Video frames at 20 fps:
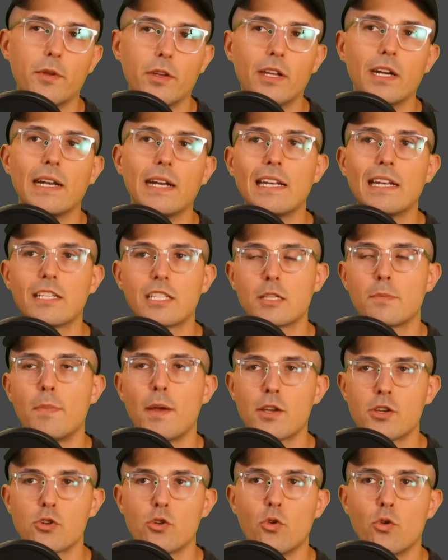you're going to need a
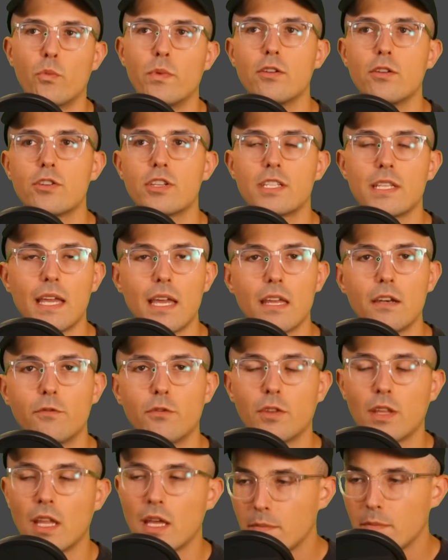special rear stand
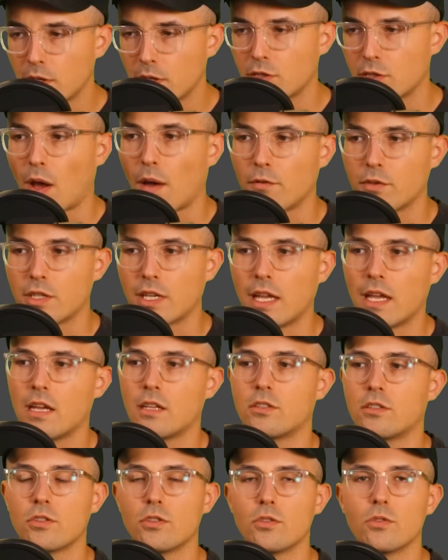for them, because you obviously
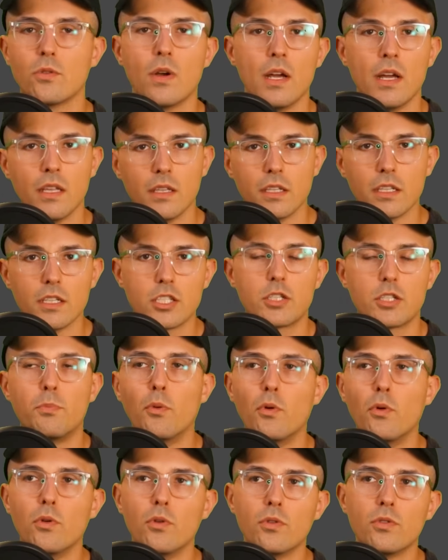can't do the
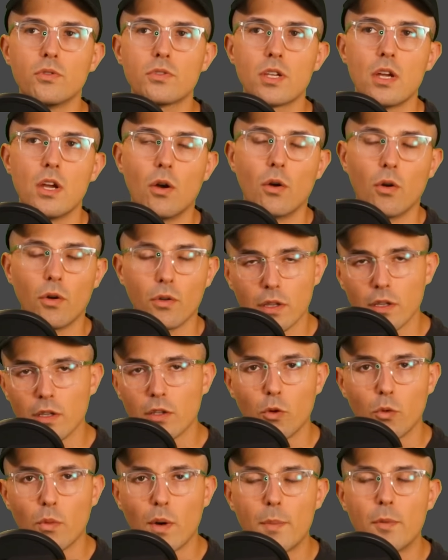spools or the
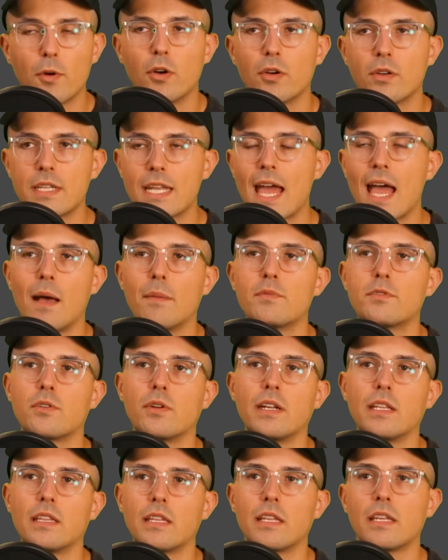little rubber tabs
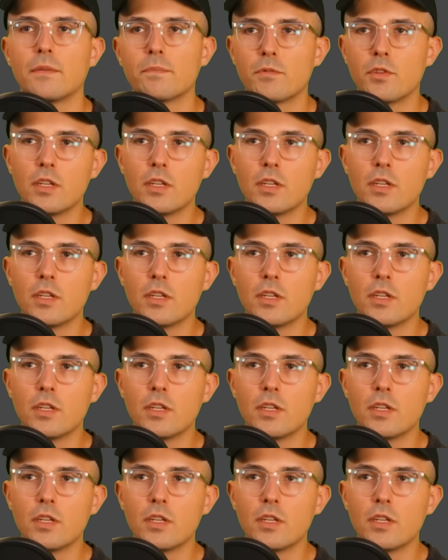or anything.